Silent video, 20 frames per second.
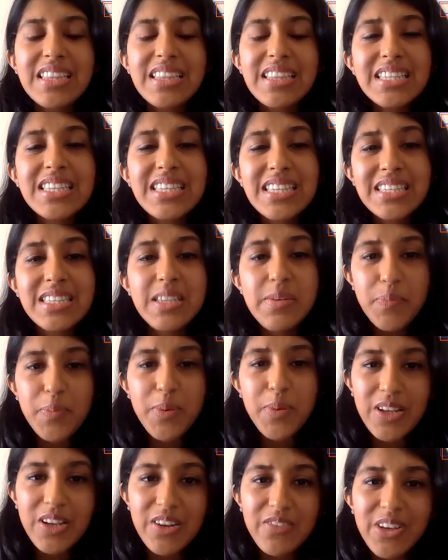is a
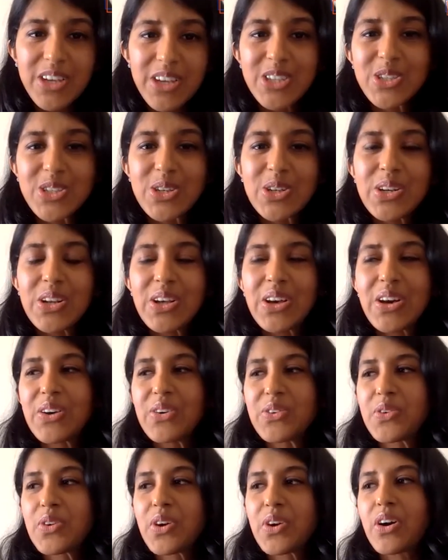simple innovation
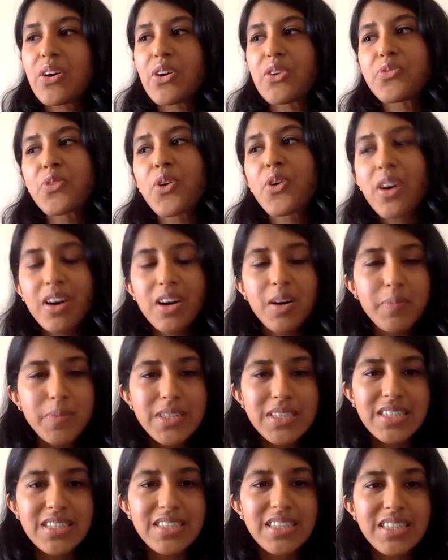for her
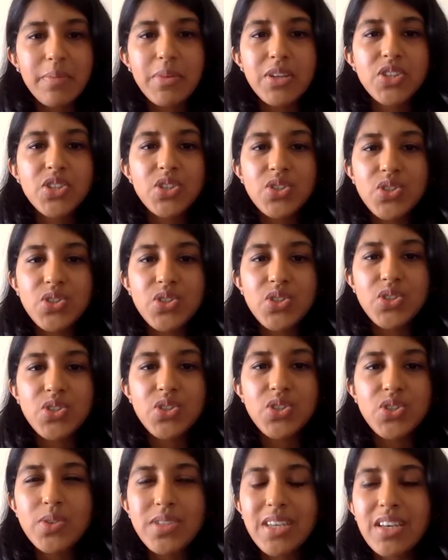business. I mean, she's just
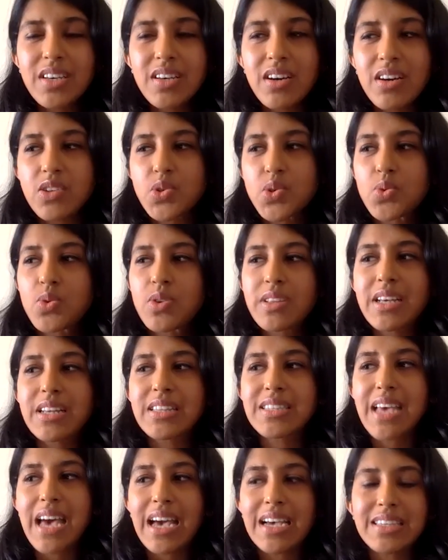using a tool
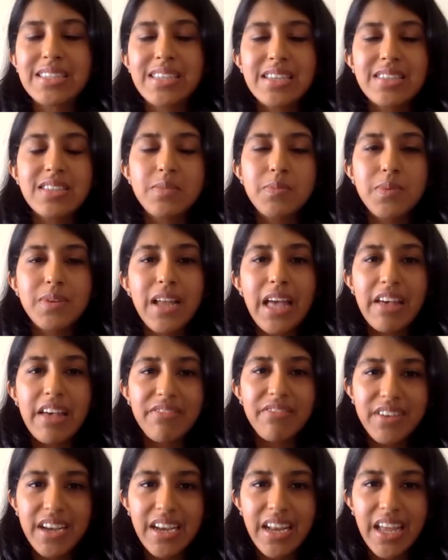that's accessible
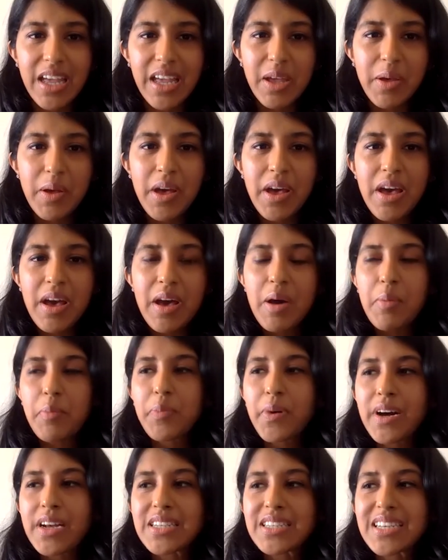every day.
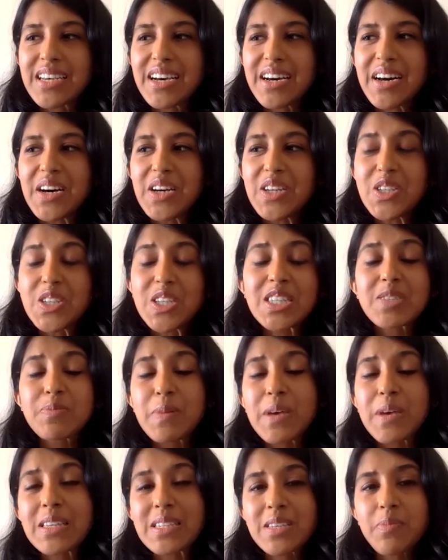But she
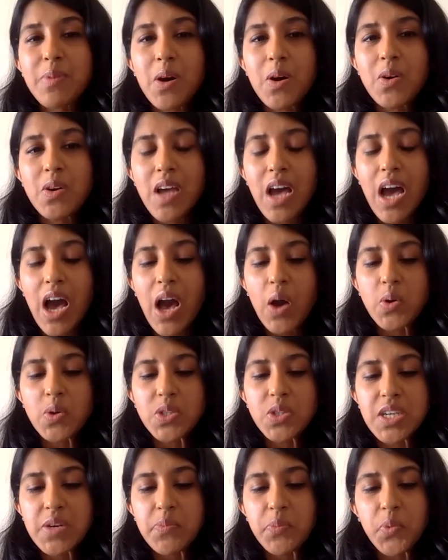speaks about how
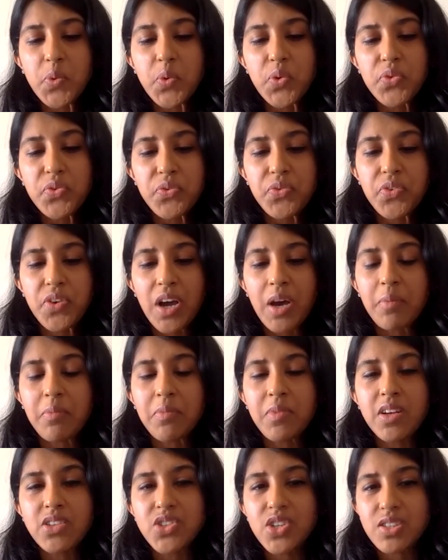she moved
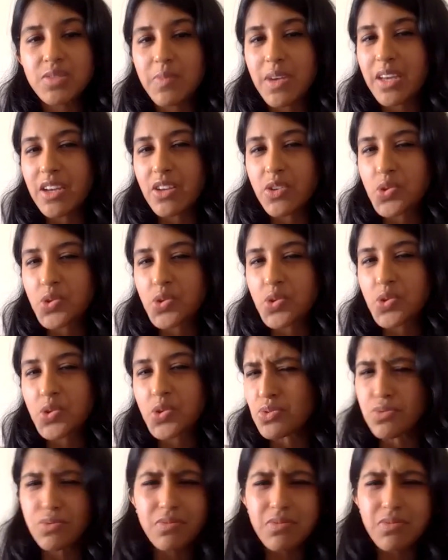from just making 2,